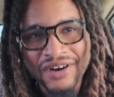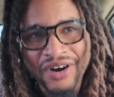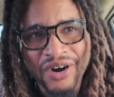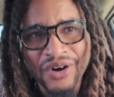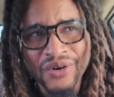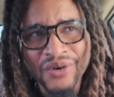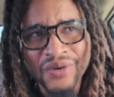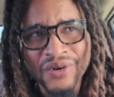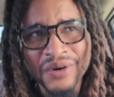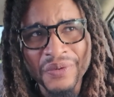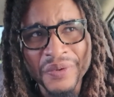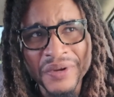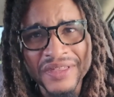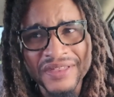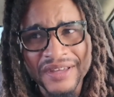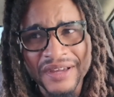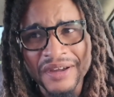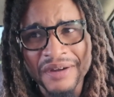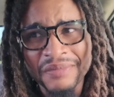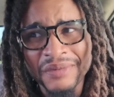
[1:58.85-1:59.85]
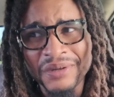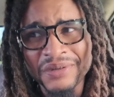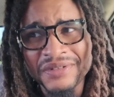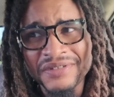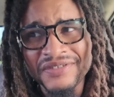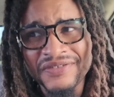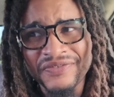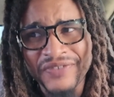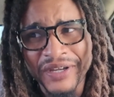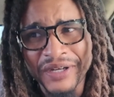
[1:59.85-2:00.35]
how we think about
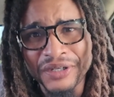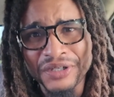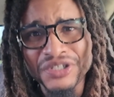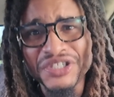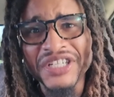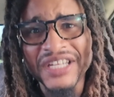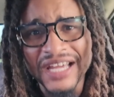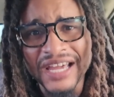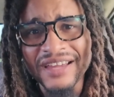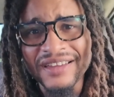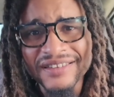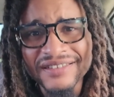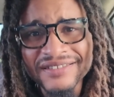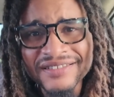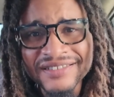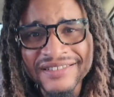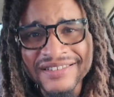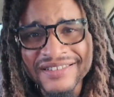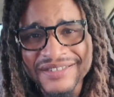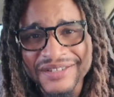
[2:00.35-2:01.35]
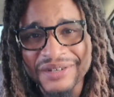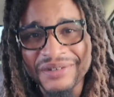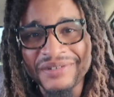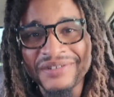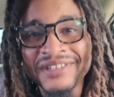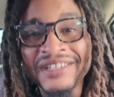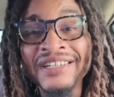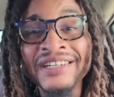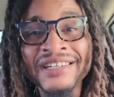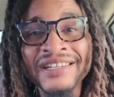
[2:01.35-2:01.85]
failure today. So
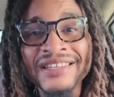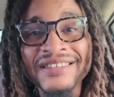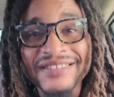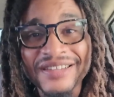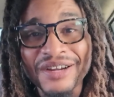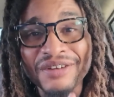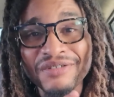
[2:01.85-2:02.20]
stick